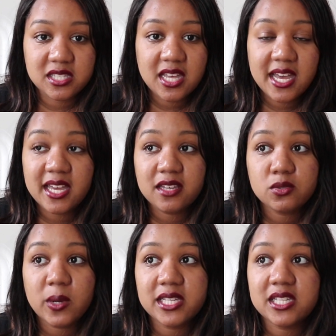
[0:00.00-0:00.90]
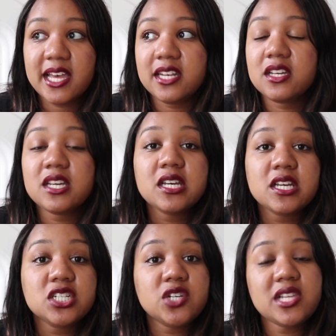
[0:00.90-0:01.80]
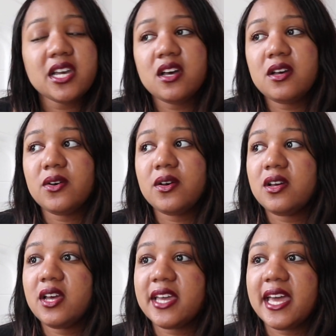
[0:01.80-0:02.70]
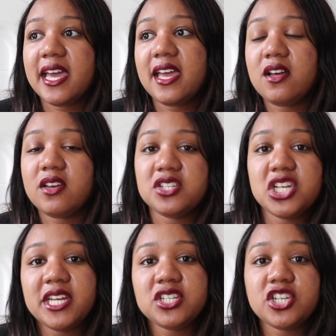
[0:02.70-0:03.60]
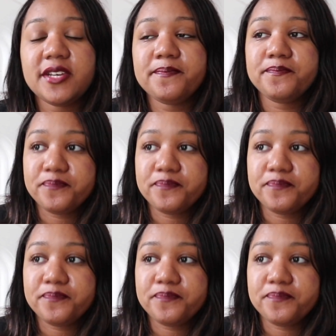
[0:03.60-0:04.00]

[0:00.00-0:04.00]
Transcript: that, X, Y, Z. She's like, oh, okay, I'll go change it.